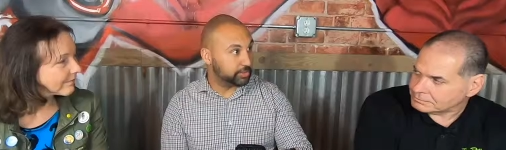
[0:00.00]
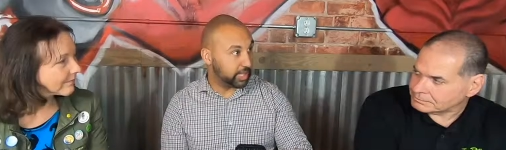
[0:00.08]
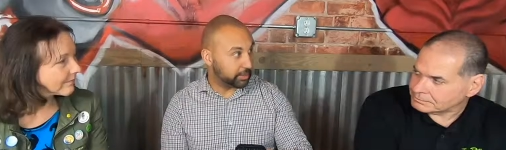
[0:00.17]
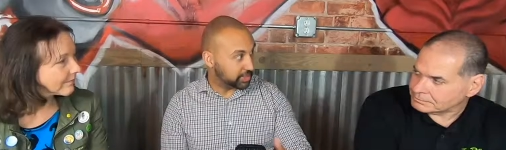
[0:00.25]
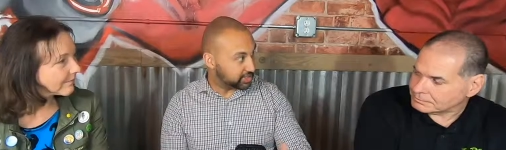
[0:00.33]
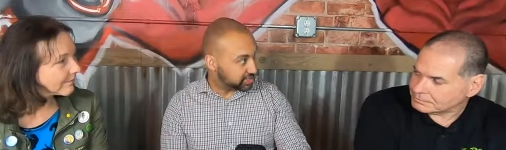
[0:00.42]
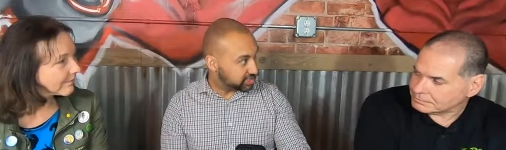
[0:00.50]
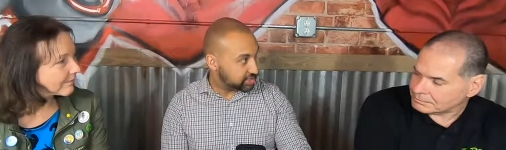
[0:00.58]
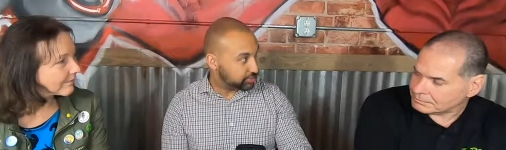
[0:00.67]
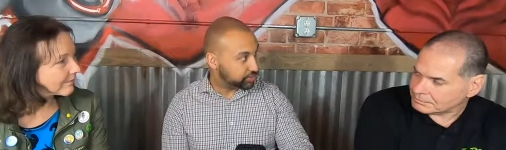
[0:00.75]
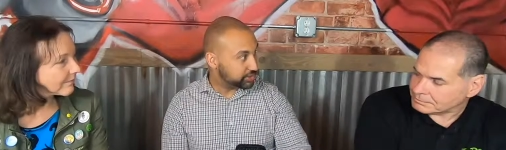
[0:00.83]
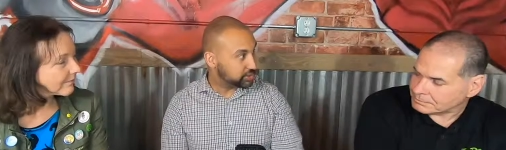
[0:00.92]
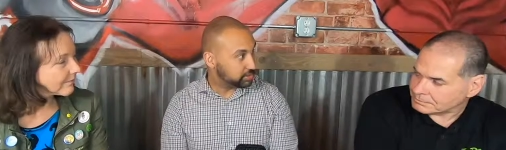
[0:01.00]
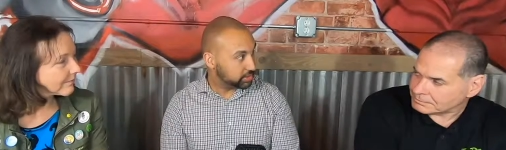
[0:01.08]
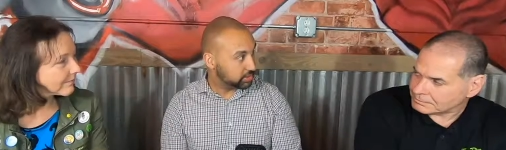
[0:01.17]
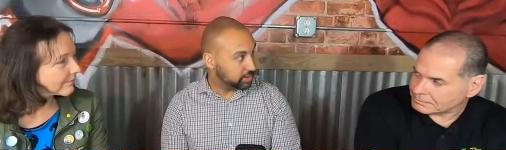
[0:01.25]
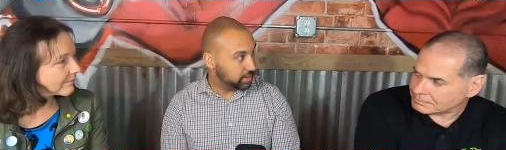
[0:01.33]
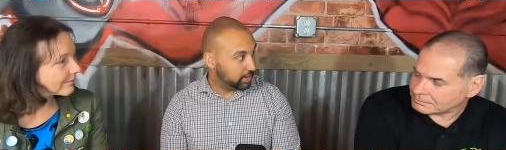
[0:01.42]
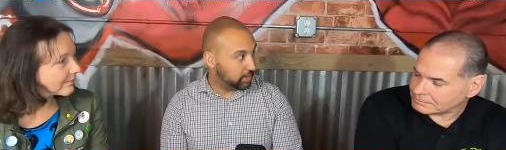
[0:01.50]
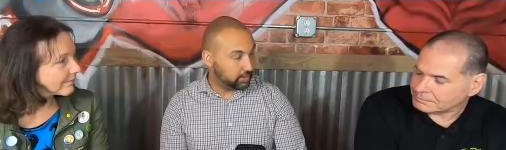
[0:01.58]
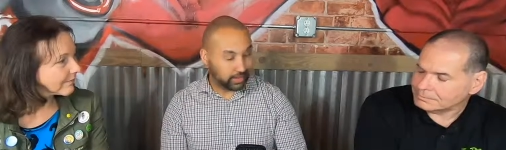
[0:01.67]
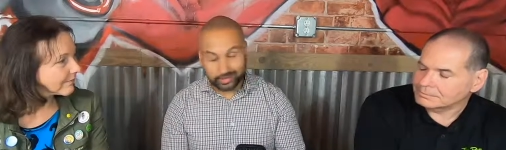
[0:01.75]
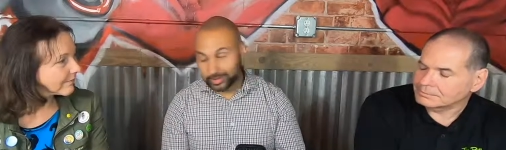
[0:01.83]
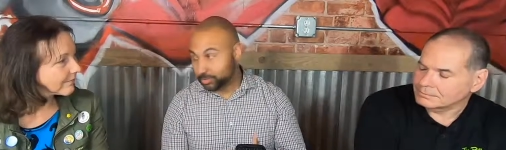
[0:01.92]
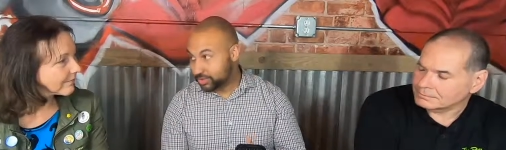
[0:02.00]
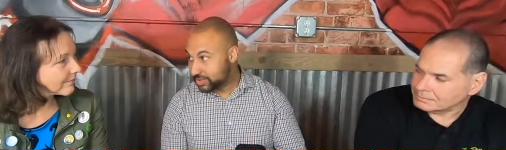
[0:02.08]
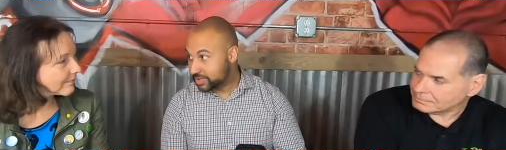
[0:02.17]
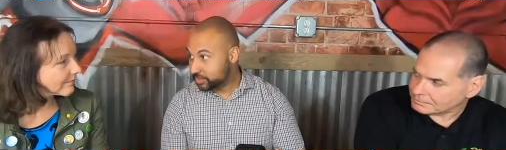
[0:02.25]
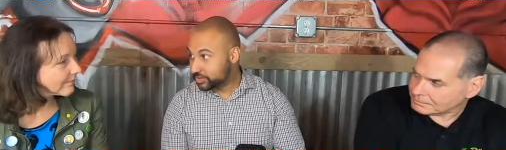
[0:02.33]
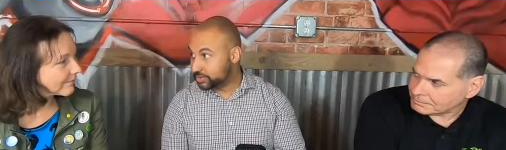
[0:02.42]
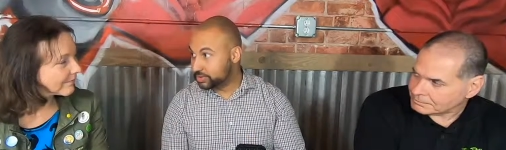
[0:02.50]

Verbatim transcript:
Speaker 1: became an assistant principal, then the principal.